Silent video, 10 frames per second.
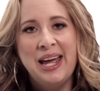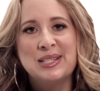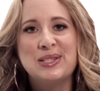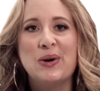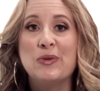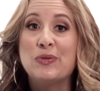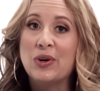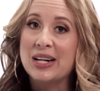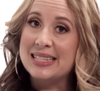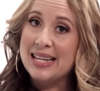So
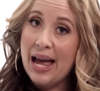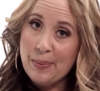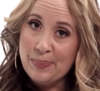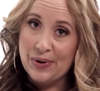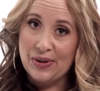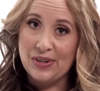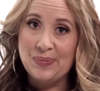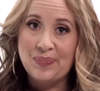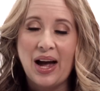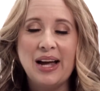for
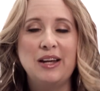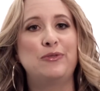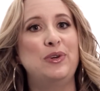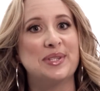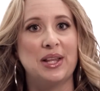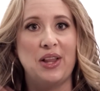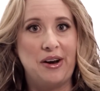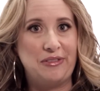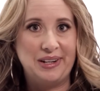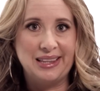example, I infuse a
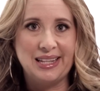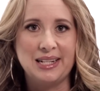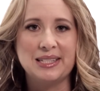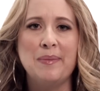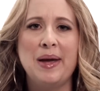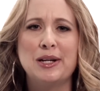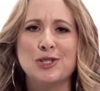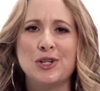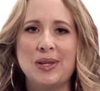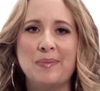lot of fun things. I make
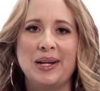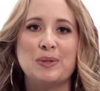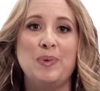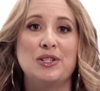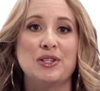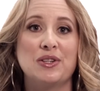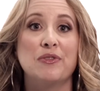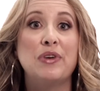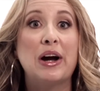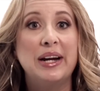sure that my speeches
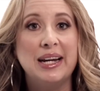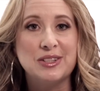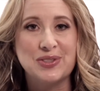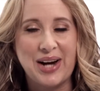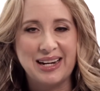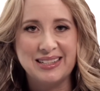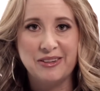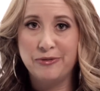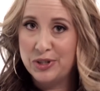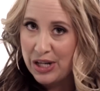are very
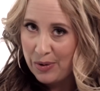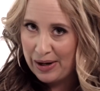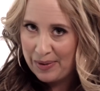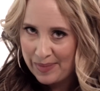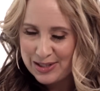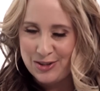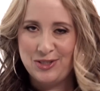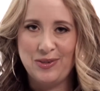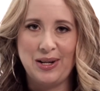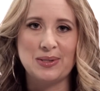interactive, which I recommend you
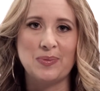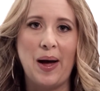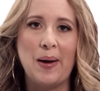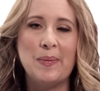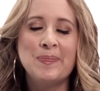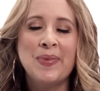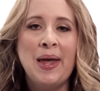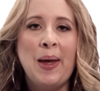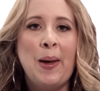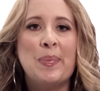doing as well.
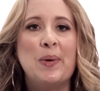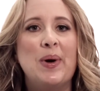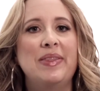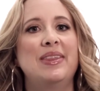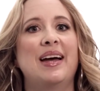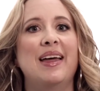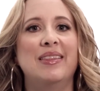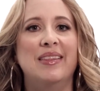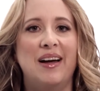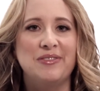But one thing I
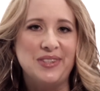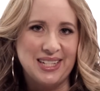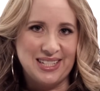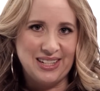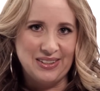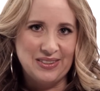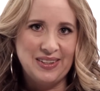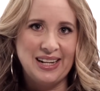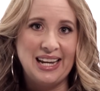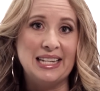love to
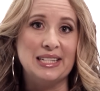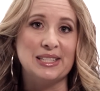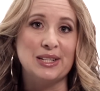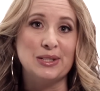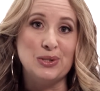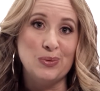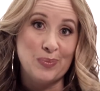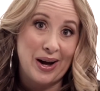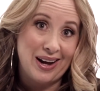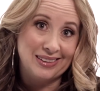do is
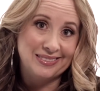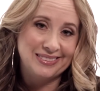Zumba.